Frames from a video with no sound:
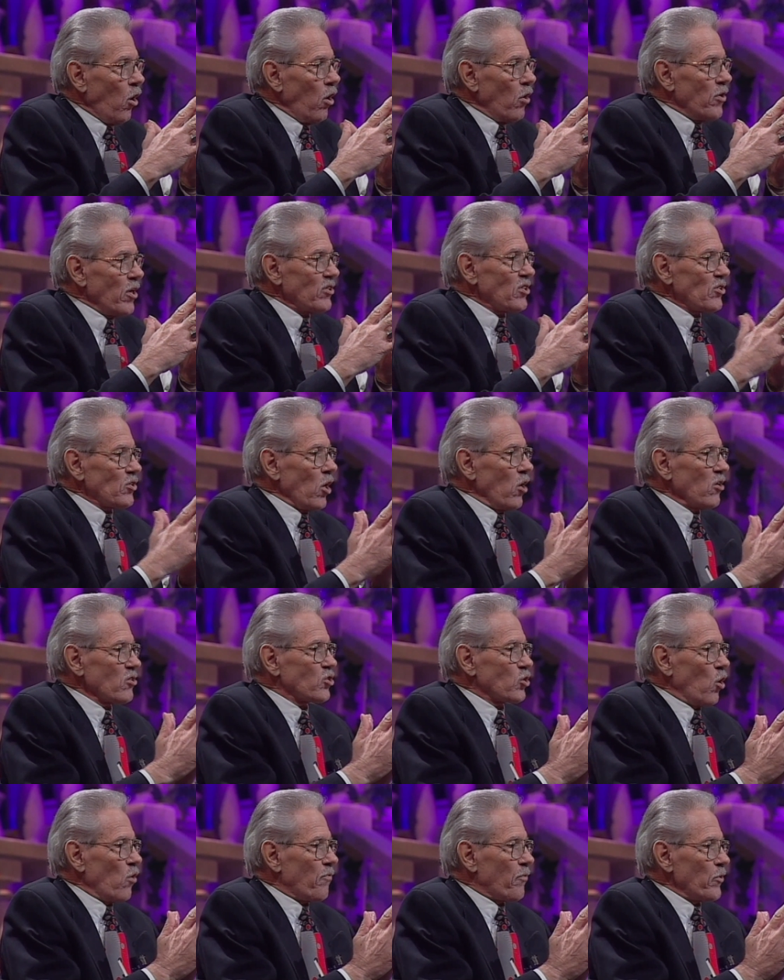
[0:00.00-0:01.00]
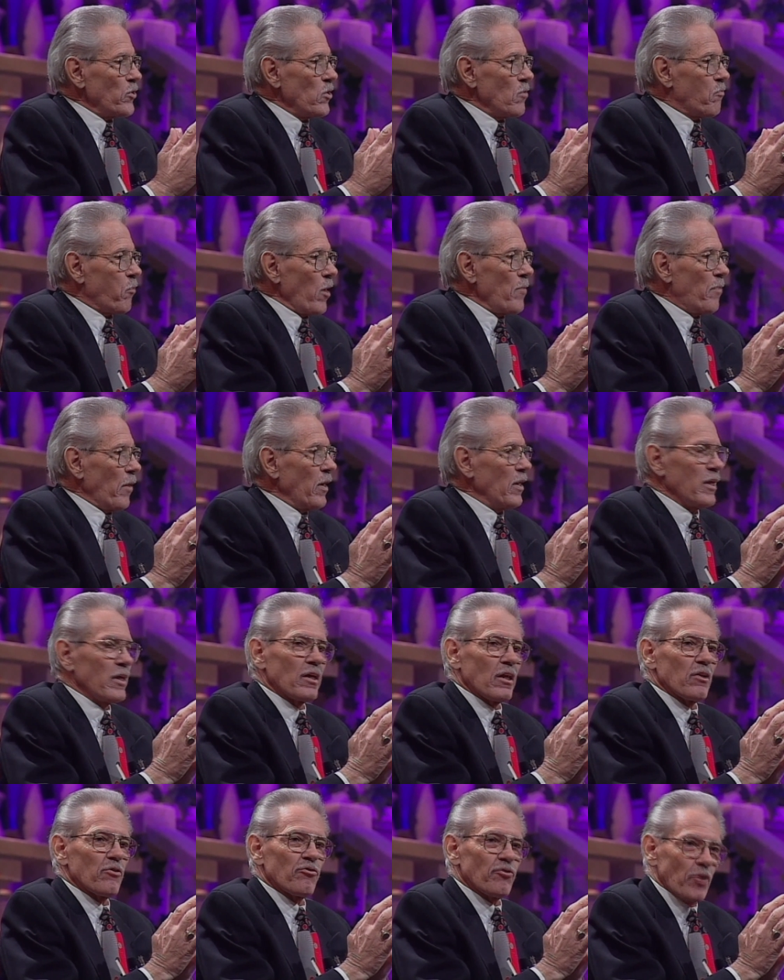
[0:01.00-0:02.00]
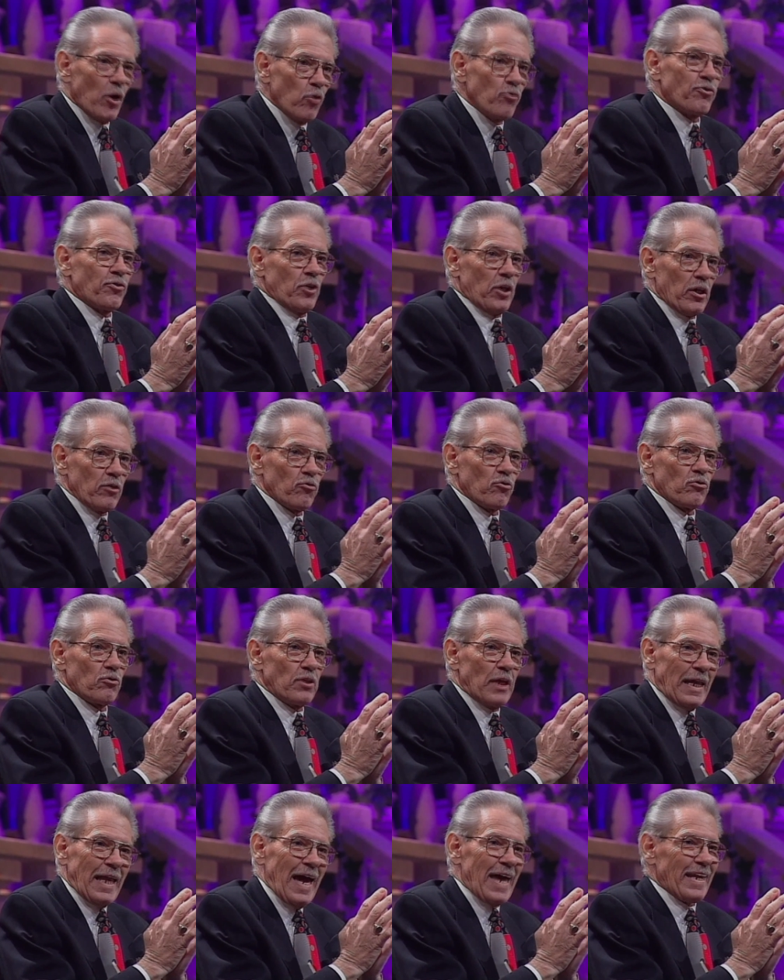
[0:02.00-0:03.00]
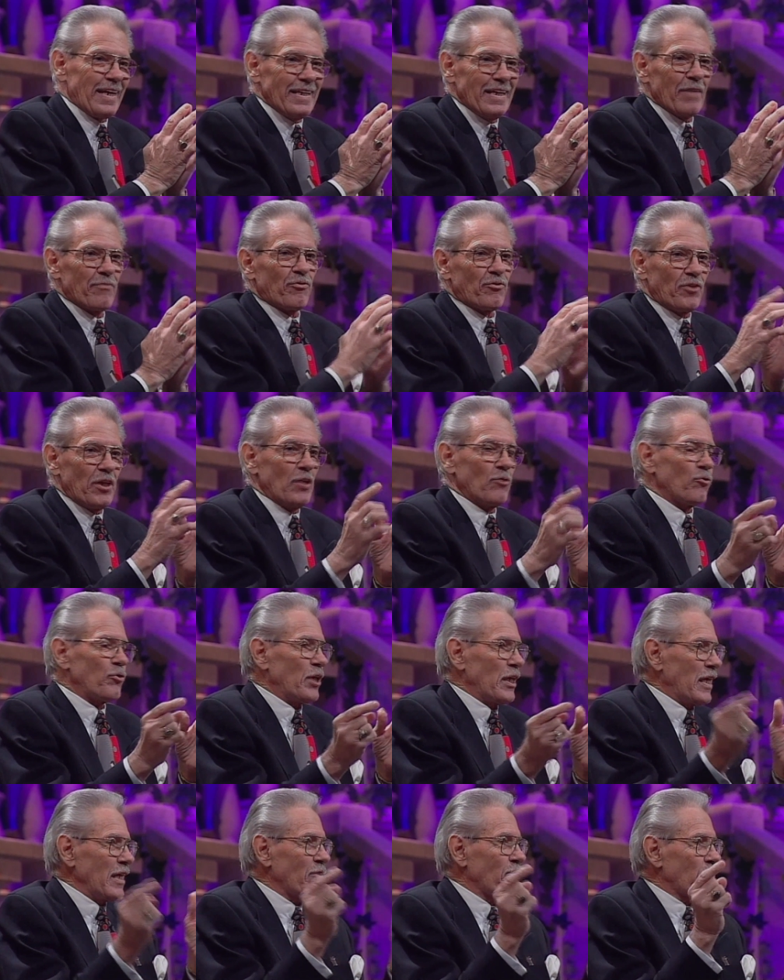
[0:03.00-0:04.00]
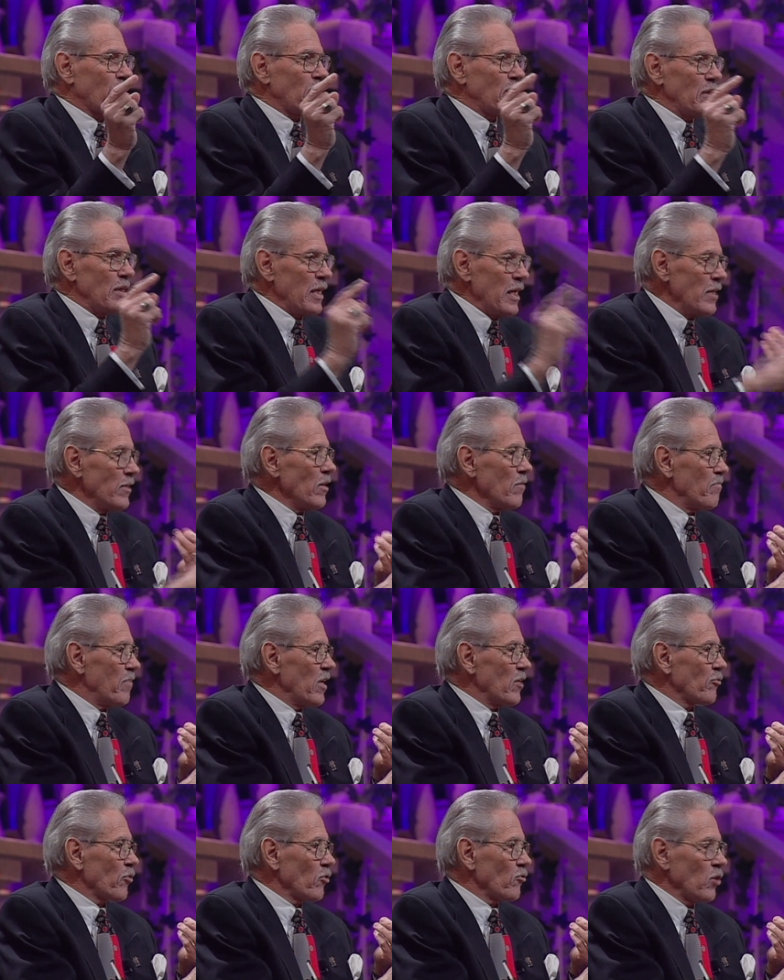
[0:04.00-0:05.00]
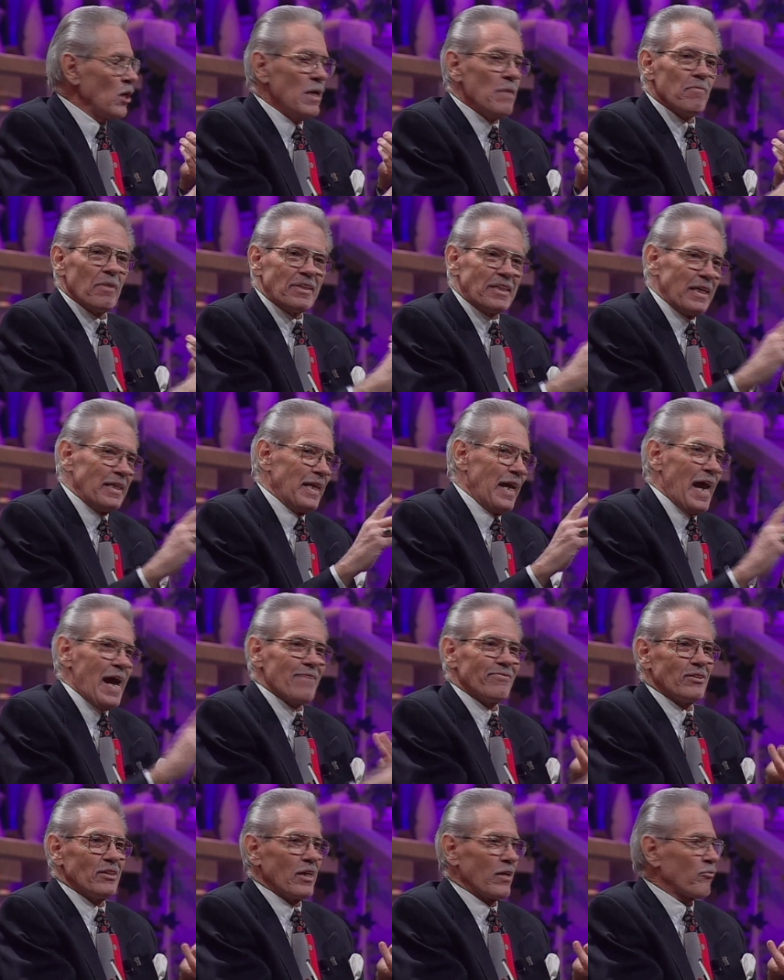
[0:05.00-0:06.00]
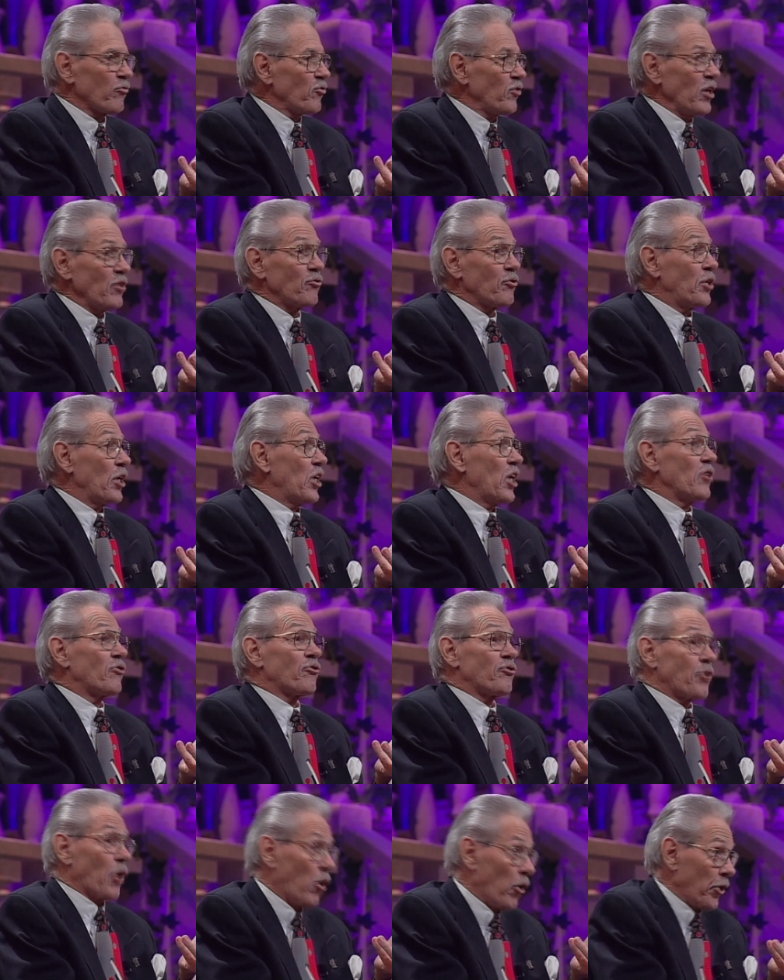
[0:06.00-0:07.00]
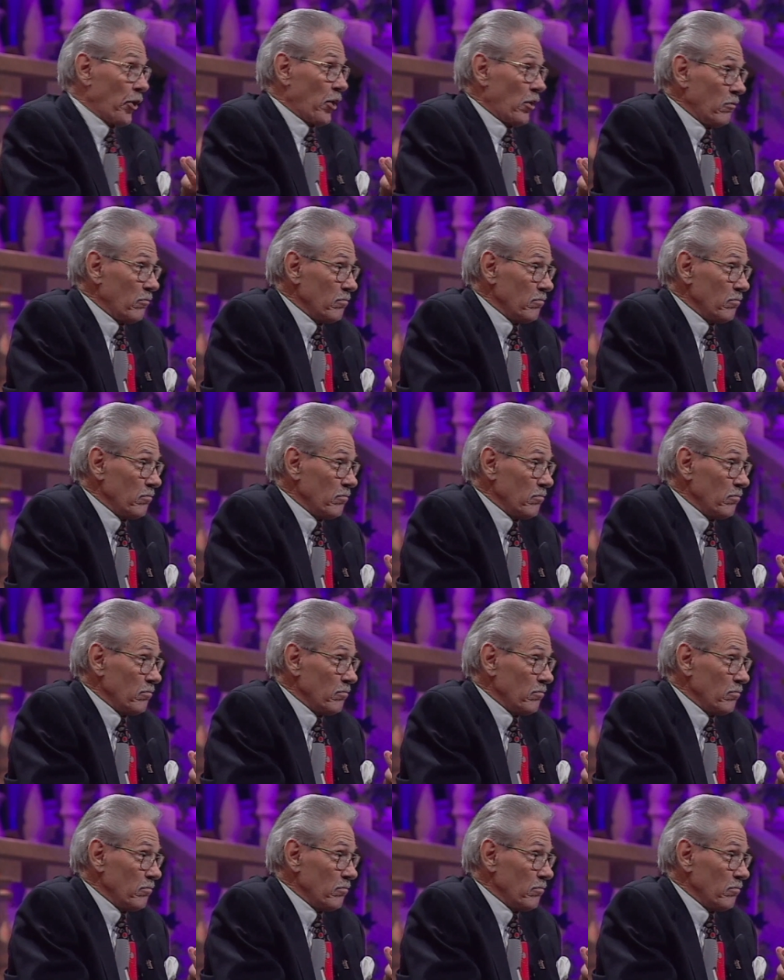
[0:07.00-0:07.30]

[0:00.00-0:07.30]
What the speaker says: This is also for you prepaid legal associates that had enough sense to get in the business but didn't have enough sense to get started.